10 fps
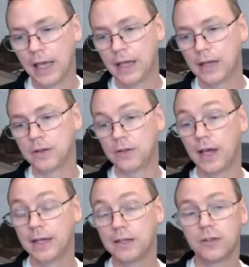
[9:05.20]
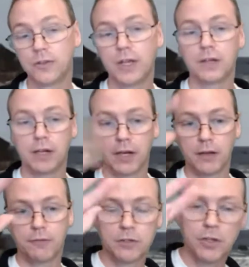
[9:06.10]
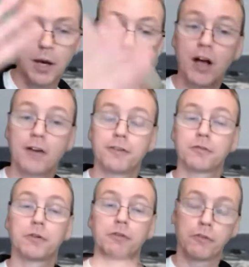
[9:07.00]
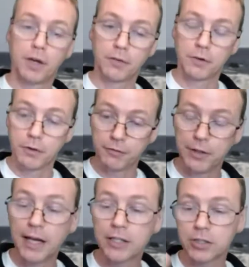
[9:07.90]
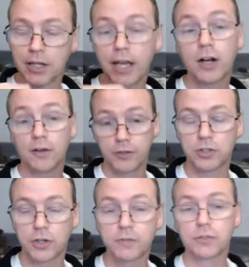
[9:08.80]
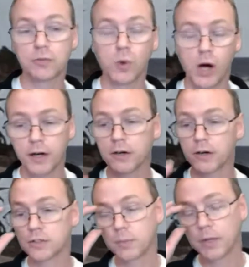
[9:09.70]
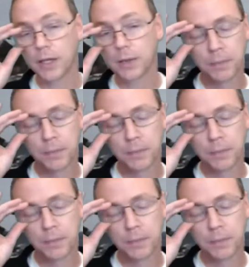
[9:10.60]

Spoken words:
And the idea is then that if it's coming off of a reflection, like off the surface of water or something,